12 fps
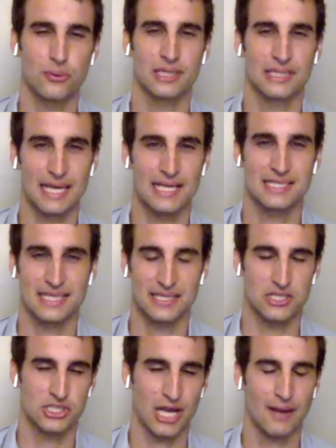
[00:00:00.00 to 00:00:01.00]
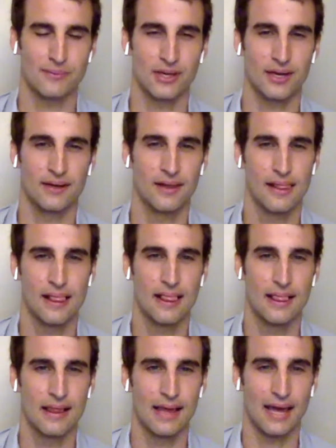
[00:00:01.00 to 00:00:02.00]
do what it takes to get the job done,
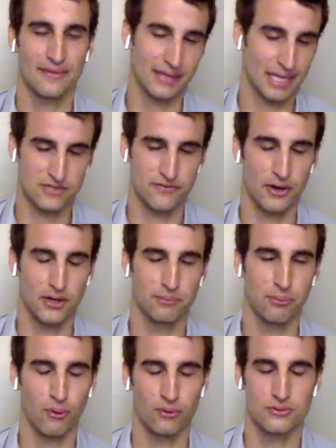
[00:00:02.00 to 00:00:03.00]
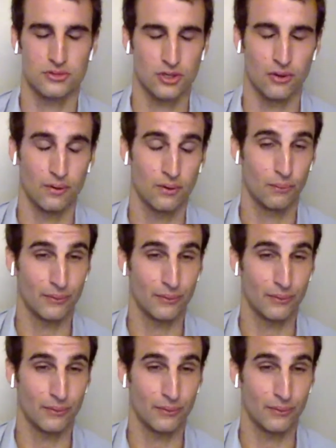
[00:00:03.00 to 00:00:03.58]
I think that's very important. So